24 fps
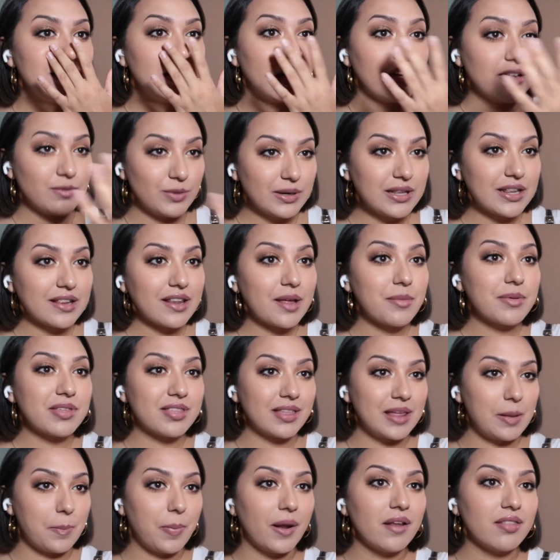Y'all really let me
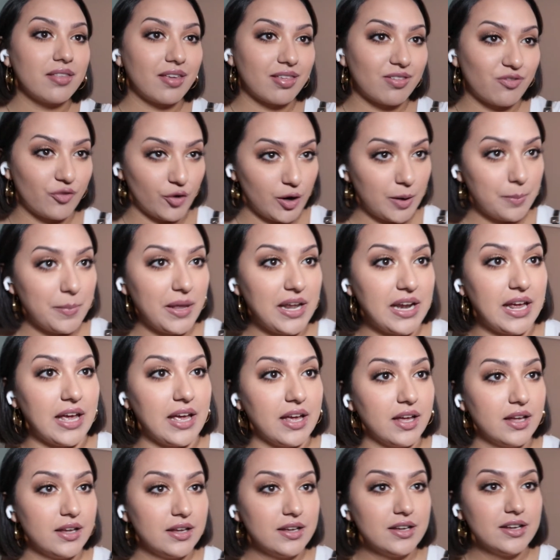sleep on this for a
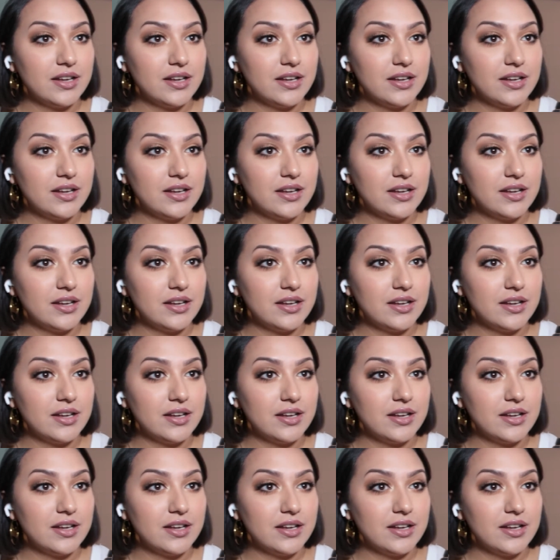minute